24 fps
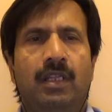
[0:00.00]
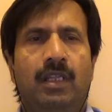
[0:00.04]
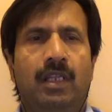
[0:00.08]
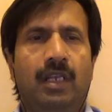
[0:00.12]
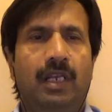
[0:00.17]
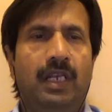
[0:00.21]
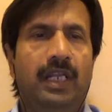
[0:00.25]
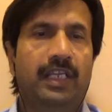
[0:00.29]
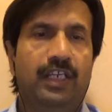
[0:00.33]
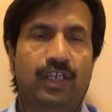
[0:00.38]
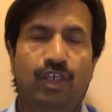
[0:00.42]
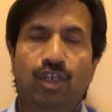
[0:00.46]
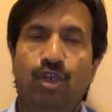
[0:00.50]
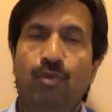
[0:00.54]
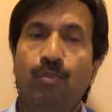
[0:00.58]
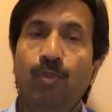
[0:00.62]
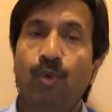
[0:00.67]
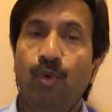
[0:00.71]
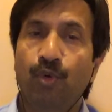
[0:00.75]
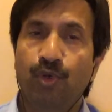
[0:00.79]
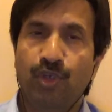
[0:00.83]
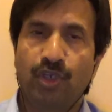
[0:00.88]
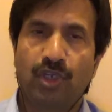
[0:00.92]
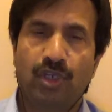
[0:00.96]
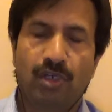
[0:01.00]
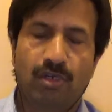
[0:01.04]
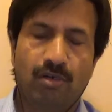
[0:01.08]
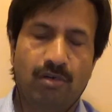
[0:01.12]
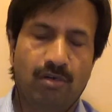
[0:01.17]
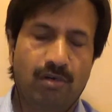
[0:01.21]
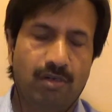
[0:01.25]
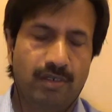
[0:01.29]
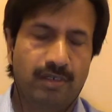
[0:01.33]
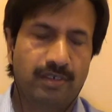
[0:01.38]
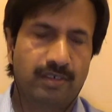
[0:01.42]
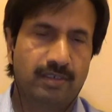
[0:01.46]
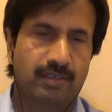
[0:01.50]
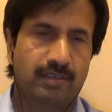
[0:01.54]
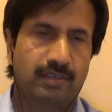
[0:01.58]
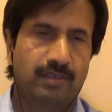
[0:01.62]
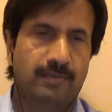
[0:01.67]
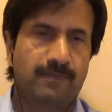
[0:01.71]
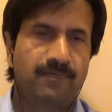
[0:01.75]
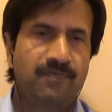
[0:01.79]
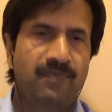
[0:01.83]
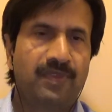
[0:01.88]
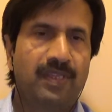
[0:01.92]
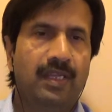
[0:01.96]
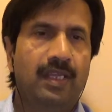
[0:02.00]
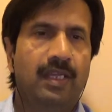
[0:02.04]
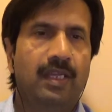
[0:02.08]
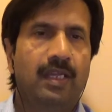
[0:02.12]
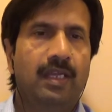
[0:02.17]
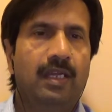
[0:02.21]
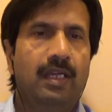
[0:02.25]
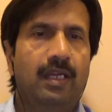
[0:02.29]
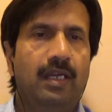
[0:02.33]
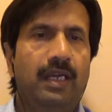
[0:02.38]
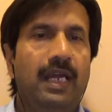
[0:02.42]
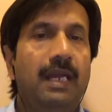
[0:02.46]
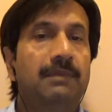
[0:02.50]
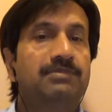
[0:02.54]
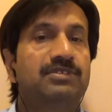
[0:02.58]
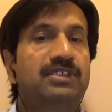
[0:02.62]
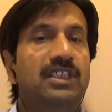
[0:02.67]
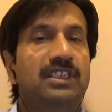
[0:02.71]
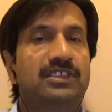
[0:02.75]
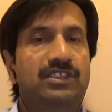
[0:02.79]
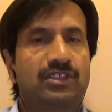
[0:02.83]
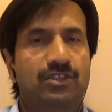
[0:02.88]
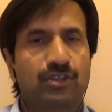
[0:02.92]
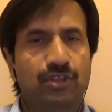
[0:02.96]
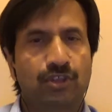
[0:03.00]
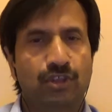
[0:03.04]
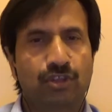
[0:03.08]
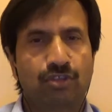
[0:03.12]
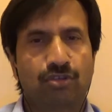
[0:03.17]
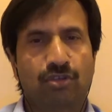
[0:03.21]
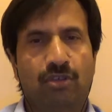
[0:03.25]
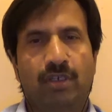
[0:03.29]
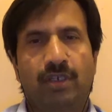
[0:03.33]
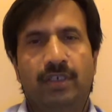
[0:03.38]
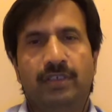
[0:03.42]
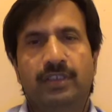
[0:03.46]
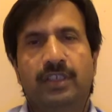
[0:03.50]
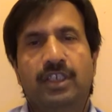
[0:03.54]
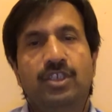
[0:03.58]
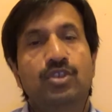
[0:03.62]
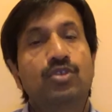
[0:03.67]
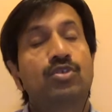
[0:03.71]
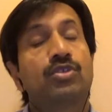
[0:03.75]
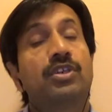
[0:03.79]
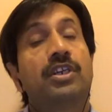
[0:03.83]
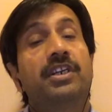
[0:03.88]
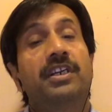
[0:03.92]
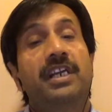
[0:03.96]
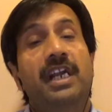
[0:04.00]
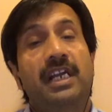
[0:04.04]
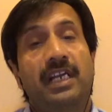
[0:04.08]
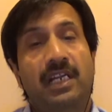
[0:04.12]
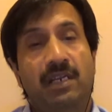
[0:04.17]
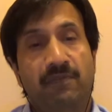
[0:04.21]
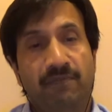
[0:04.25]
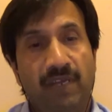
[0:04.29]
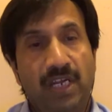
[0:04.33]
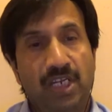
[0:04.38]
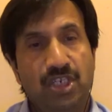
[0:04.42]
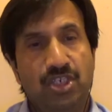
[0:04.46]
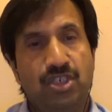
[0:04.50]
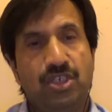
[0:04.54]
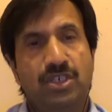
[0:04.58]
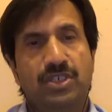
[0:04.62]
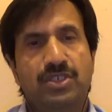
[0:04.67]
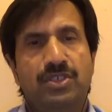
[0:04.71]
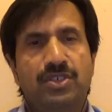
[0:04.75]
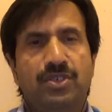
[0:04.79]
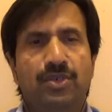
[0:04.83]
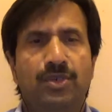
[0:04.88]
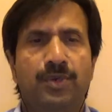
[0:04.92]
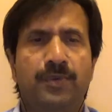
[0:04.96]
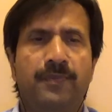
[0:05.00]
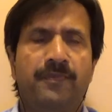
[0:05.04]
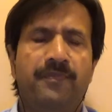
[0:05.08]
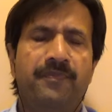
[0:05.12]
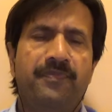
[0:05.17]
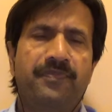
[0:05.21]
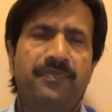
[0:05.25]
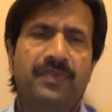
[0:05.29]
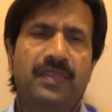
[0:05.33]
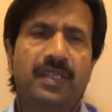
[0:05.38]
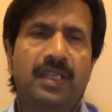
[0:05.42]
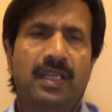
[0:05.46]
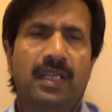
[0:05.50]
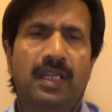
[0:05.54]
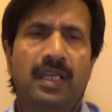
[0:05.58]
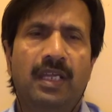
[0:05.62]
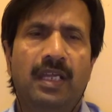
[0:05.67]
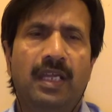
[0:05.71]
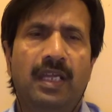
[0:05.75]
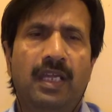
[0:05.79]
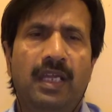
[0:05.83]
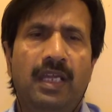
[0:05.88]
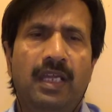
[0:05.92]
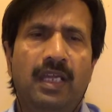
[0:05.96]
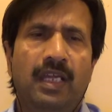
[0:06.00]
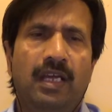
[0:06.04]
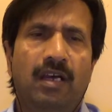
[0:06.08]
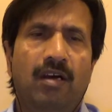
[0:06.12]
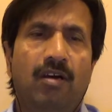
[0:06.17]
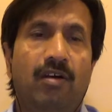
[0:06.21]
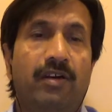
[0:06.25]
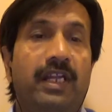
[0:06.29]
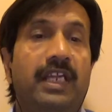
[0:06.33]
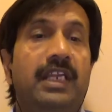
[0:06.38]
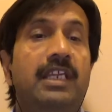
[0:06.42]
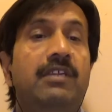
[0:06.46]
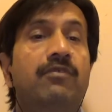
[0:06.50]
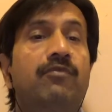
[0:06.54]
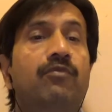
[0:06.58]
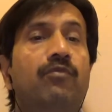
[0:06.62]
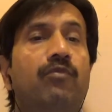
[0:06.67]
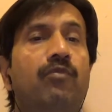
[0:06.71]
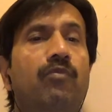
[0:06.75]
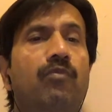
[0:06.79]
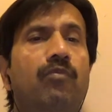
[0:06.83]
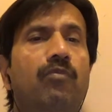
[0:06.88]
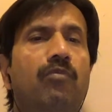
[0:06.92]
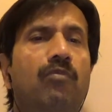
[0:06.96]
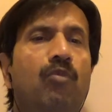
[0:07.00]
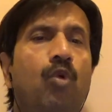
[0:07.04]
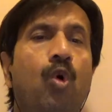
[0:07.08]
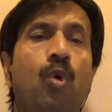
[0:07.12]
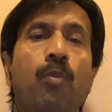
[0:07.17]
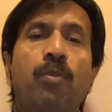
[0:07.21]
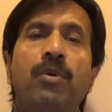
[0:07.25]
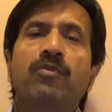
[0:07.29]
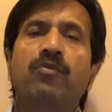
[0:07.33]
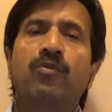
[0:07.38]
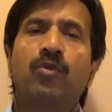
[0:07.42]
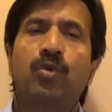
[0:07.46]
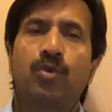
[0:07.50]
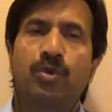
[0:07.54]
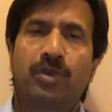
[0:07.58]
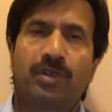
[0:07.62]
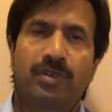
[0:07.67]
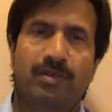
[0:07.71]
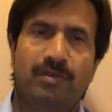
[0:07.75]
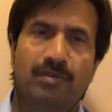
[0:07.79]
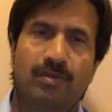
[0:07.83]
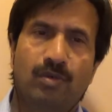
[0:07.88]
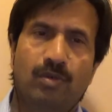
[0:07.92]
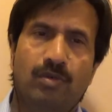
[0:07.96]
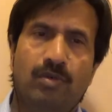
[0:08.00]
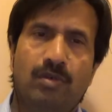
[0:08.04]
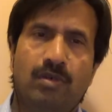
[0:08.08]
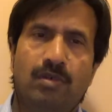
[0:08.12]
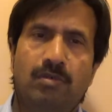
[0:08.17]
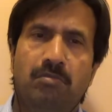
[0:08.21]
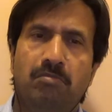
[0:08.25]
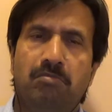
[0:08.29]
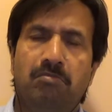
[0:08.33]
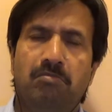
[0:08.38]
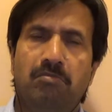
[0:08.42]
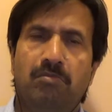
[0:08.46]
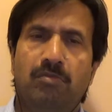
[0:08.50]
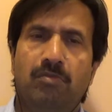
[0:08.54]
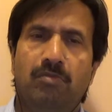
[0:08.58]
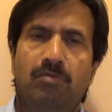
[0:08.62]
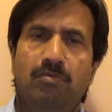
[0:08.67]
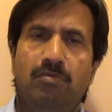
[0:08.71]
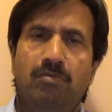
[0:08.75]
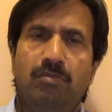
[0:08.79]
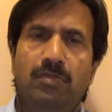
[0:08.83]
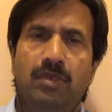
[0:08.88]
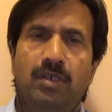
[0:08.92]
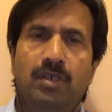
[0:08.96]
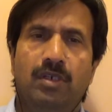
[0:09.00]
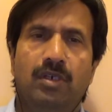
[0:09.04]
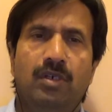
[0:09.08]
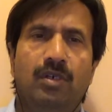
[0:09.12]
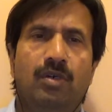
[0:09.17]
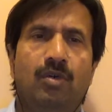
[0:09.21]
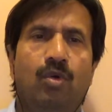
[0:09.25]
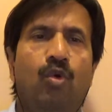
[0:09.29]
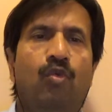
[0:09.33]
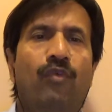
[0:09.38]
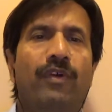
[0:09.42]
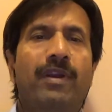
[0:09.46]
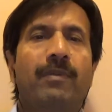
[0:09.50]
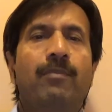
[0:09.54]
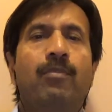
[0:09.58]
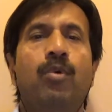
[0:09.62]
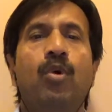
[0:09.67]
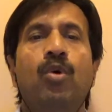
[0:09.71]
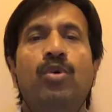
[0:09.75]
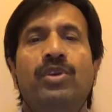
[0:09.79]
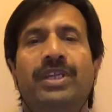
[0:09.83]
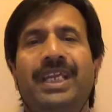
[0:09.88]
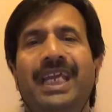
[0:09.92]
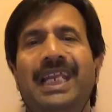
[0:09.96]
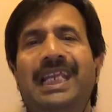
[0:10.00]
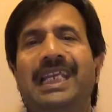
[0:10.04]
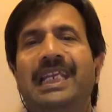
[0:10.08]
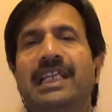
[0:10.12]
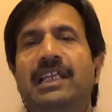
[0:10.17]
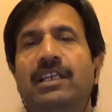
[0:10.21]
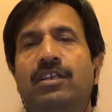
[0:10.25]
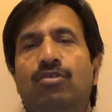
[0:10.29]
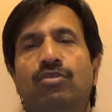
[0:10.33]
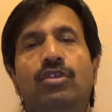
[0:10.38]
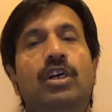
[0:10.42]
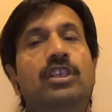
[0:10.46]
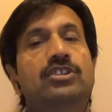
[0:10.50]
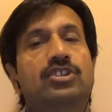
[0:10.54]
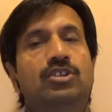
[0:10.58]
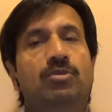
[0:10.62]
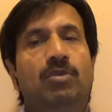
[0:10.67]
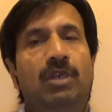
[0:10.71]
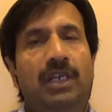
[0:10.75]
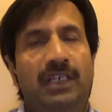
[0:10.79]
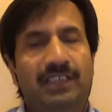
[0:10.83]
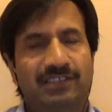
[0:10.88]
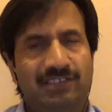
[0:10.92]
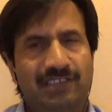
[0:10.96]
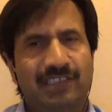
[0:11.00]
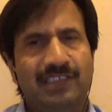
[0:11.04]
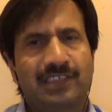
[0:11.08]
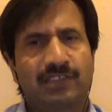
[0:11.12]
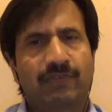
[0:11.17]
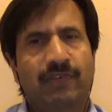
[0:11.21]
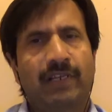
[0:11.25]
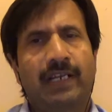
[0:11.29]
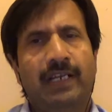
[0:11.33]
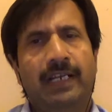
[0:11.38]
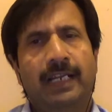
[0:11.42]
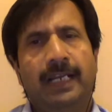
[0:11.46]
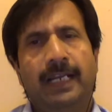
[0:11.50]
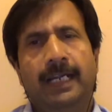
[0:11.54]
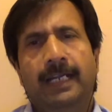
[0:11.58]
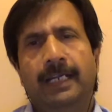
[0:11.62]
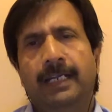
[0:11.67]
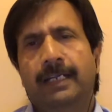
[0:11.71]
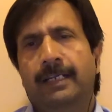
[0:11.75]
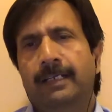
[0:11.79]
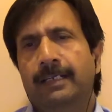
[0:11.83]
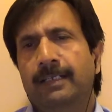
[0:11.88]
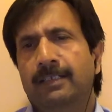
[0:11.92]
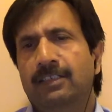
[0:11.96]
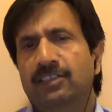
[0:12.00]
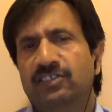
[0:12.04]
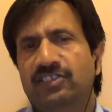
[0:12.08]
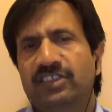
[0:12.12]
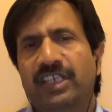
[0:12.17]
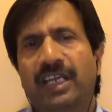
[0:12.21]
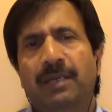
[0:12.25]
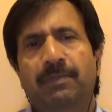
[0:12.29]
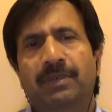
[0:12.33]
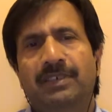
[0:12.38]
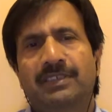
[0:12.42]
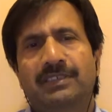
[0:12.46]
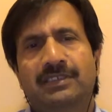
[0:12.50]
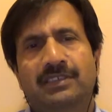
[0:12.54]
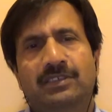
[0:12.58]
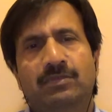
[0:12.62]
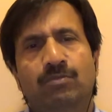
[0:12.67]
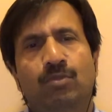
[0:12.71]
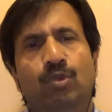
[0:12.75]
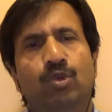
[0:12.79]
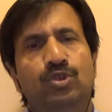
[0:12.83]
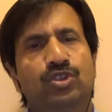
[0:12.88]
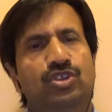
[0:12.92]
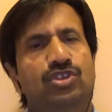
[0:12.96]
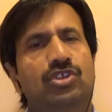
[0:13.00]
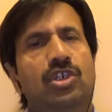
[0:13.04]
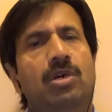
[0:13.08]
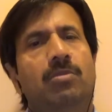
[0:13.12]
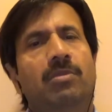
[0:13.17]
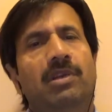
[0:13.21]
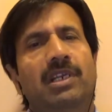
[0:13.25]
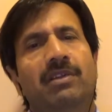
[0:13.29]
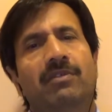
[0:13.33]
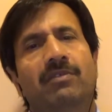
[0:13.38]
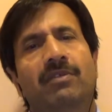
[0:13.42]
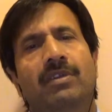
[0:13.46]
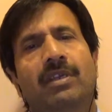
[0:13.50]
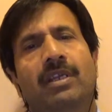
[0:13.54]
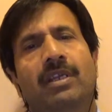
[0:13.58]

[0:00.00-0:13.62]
like pneumonia or uh, abscess teeth or the urinary tract infections you know or any open wound um, uh, over a bone can lead to the osteomyelitis as well and uh, this happens most commonly